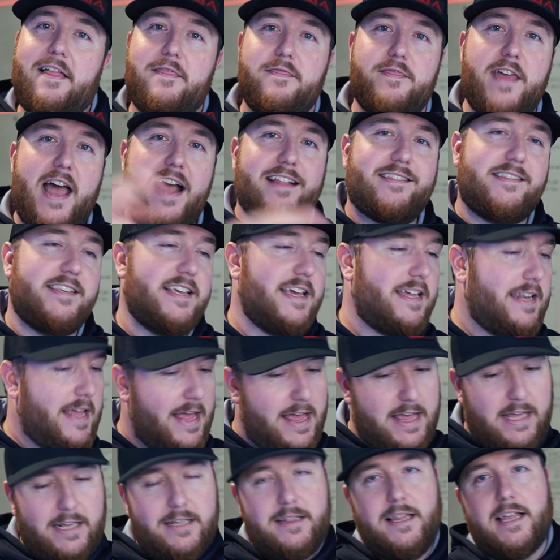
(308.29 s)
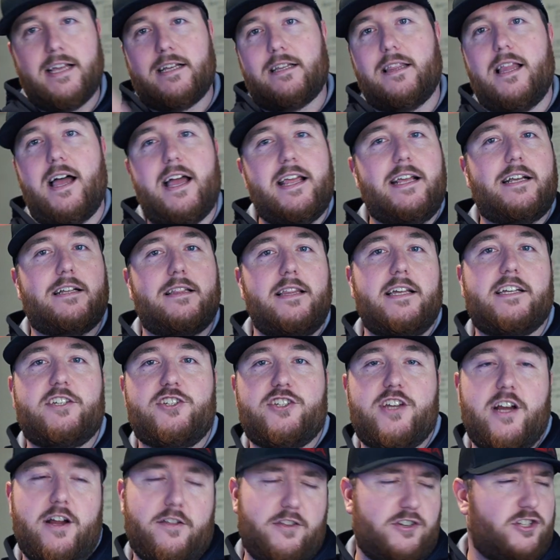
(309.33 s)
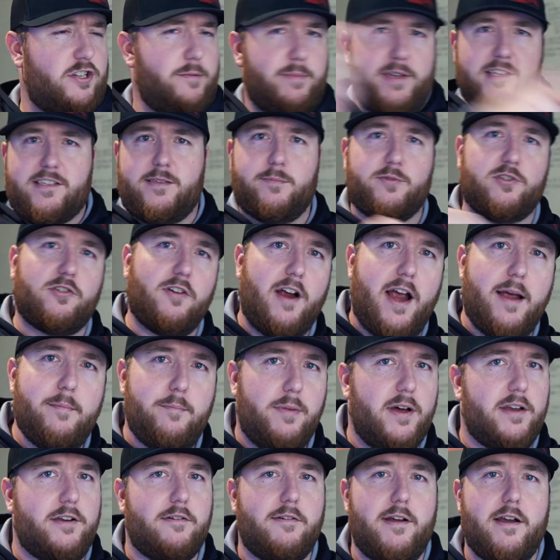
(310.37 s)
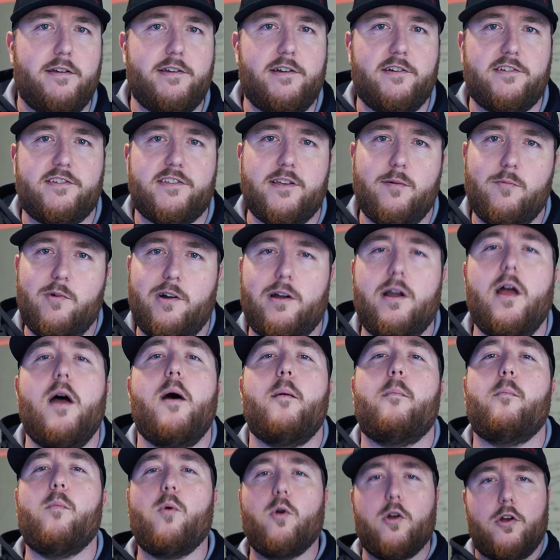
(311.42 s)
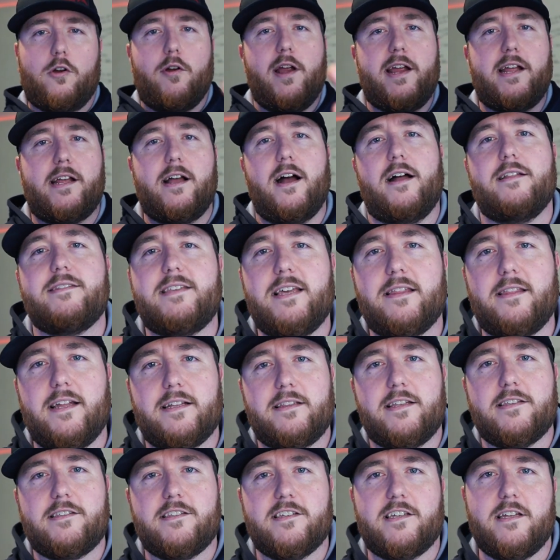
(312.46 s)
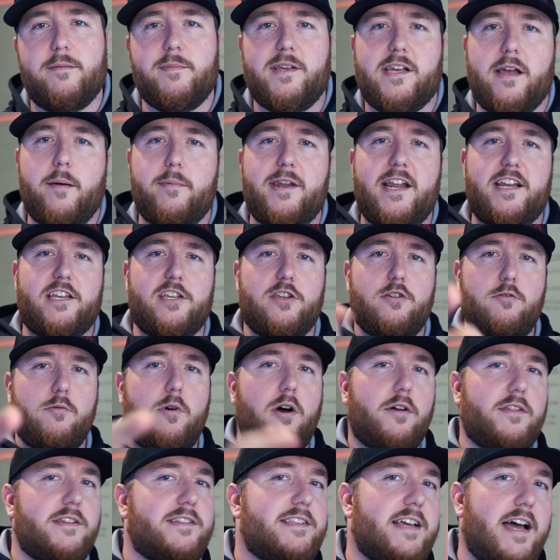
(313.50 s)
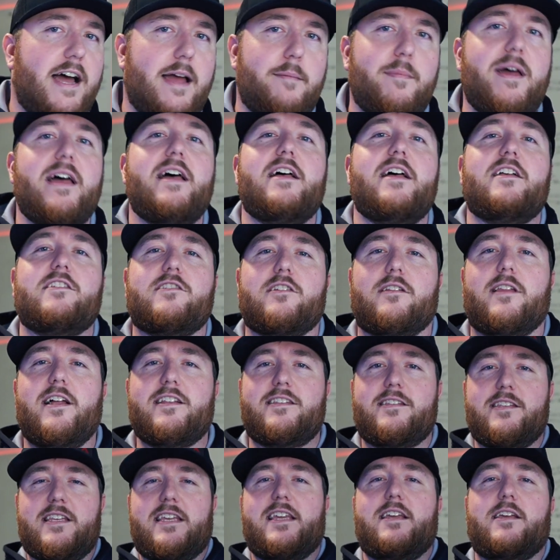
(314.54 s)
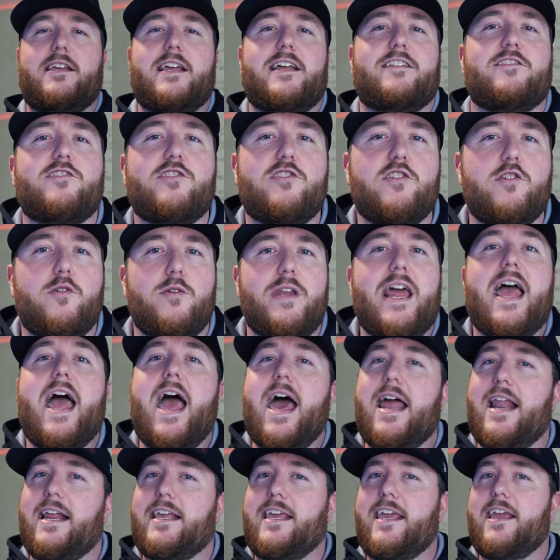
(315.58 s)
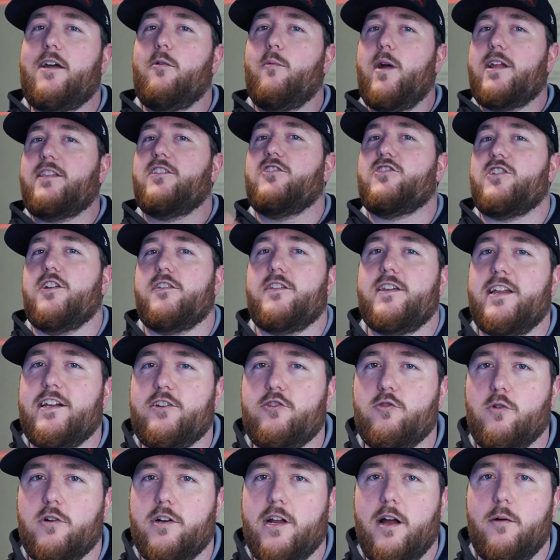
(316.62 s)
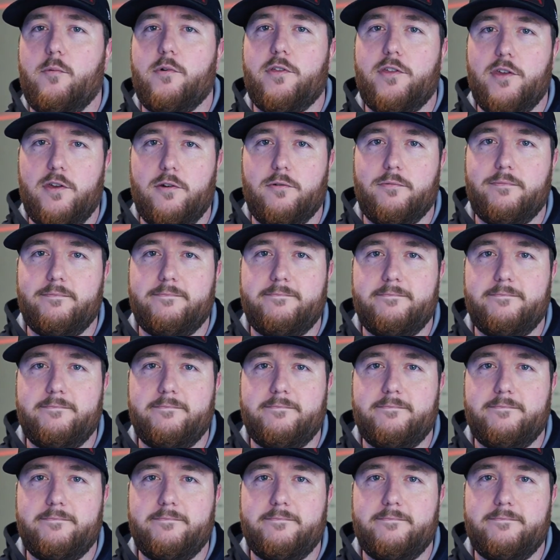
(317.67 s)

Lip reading: That's it. Click like, click share. There should be a subscribe button around here somewhere. More great content like this is going to be coming at you all the time. So let's see you again soon, and I can't wait to share the next shortcut with you.